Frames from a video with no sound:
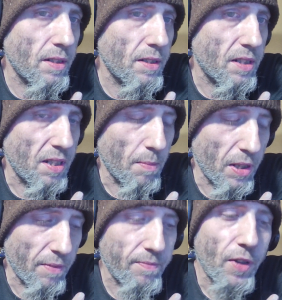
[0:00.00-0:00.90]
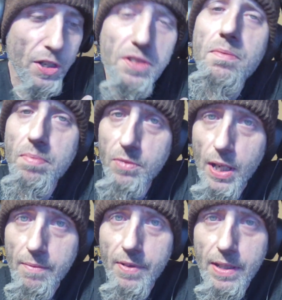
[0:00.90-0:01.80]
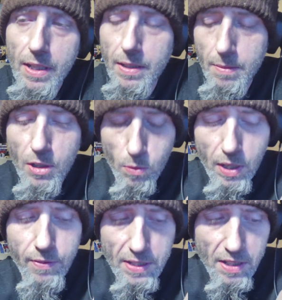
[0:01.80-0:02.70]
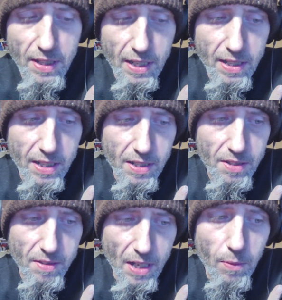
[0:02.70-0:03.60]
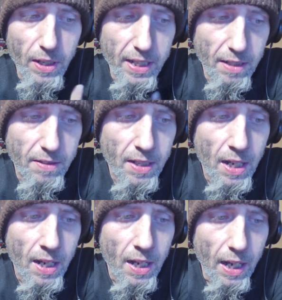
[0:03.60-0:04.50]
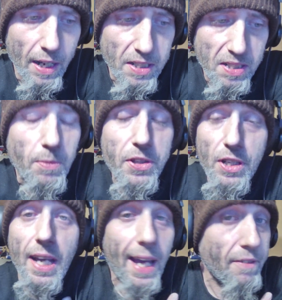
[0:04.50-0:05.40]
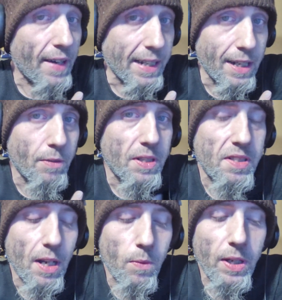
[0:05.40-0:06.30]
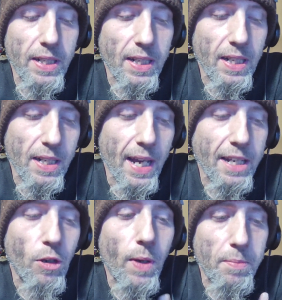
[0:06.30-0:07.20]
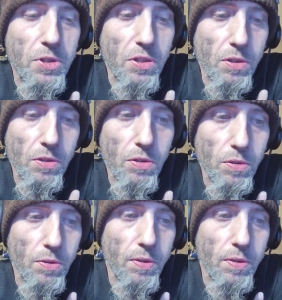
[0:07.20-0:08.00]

December 1st, grandfather, uh, coworker finds out that it is not working. Uh, December 3rd, I find out it's not working and I go up to